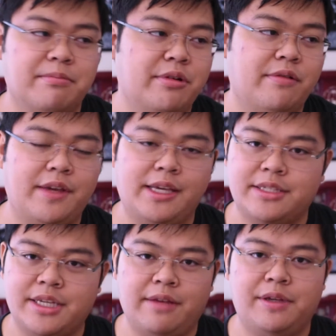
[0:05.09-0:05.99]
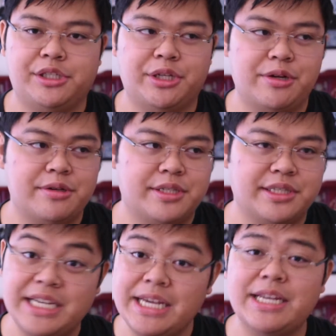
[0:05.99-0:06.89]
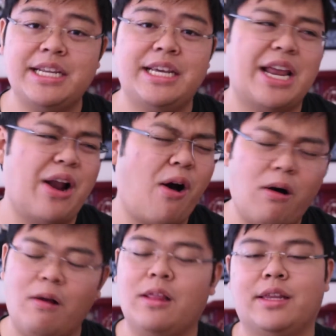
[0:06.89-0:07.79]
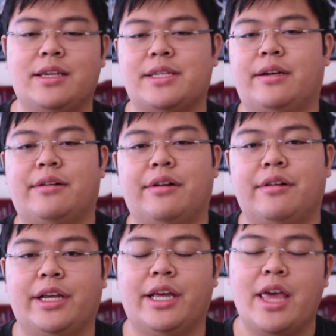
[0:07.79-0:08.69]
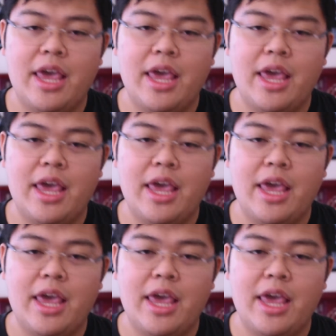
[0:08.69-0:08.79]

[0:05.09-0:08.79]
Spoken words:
movies, TV shows, D&D, and all things that are nerdy.